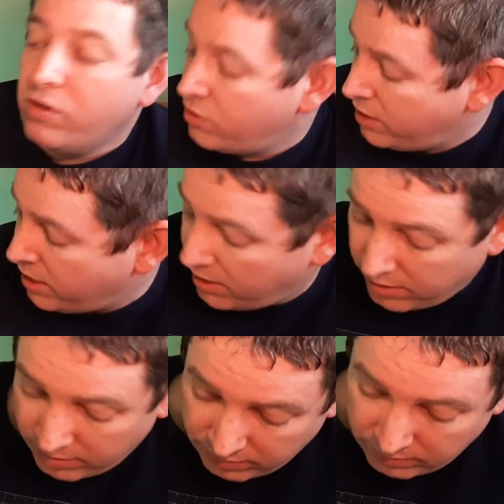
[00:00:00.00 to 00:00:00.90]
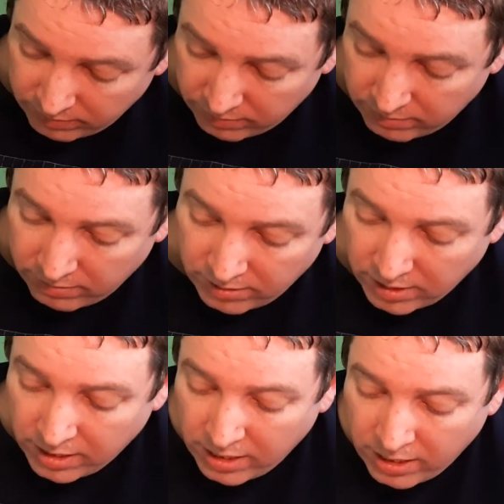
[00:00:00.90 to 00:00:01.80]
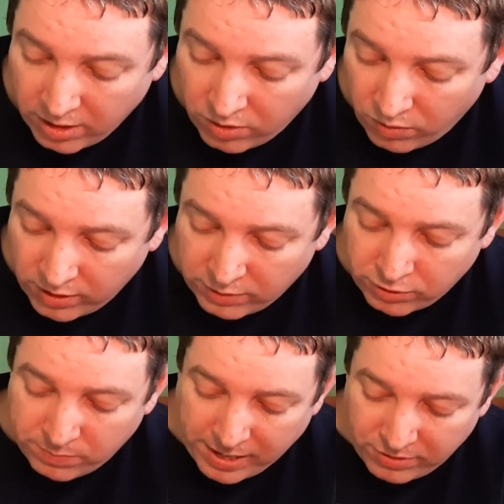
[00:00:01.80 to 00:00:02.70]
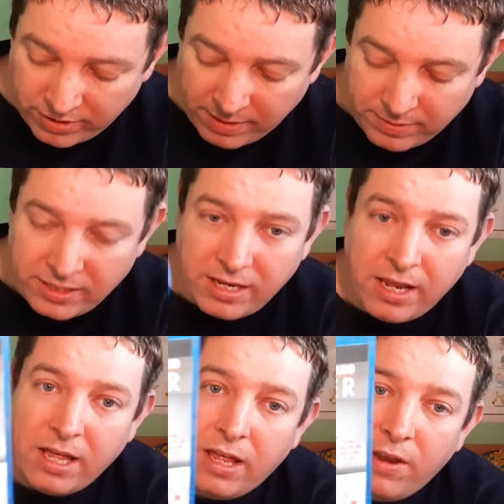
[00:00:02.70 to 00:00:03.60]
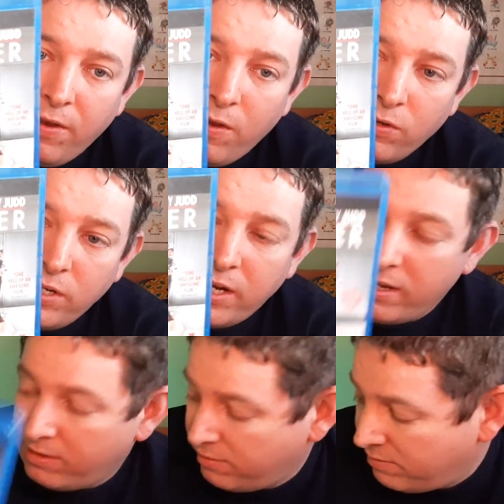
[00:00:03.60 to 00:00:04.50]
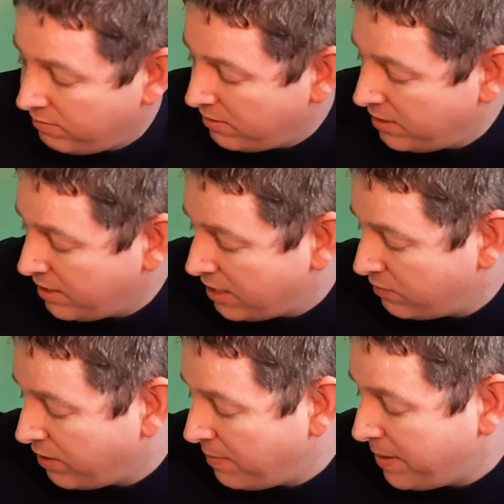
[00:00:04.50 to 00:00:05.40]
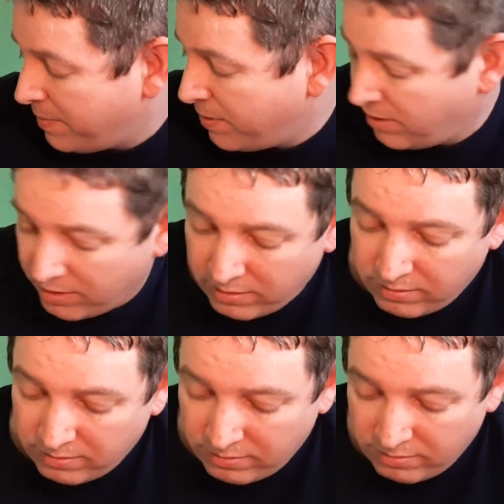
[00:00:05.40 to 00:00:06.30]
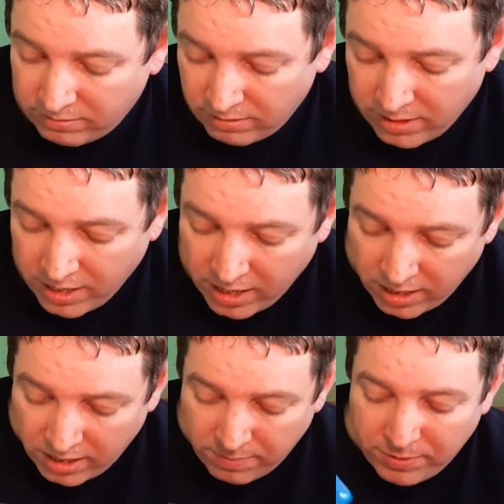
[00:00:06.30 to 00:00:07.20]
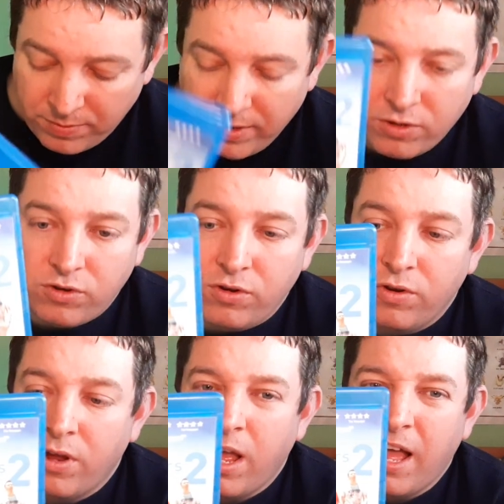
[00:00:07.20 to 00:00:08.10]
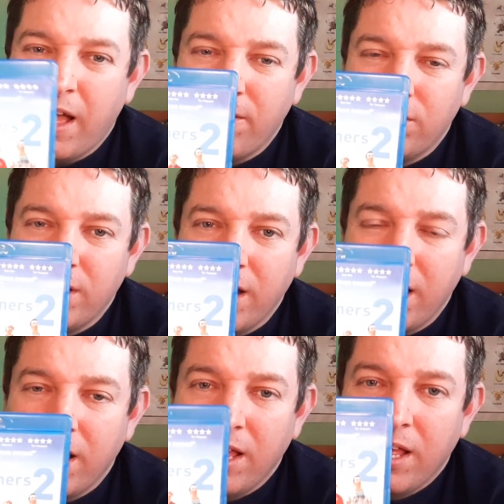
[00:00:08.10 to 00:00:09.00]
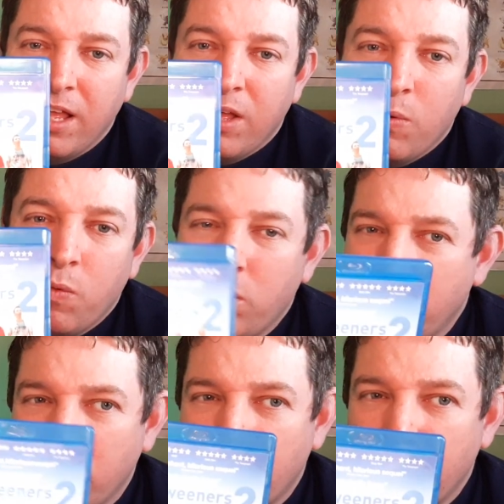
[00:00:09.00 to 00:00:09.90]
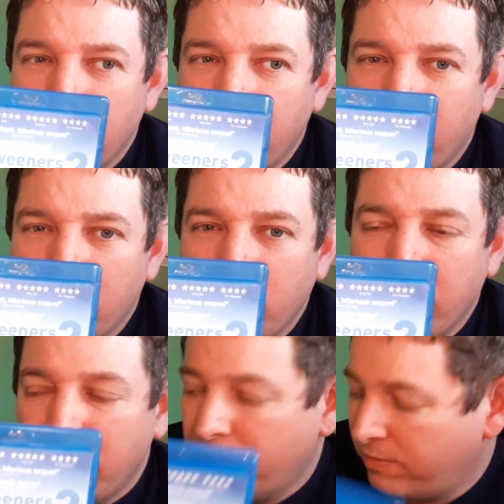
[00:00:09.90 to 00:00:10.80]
Not seen it. Got this because Patrick Dempsey's in it. Not seen it. And that's flypaper. In Between Us 2, have seen it. Wasn't as good as the first one.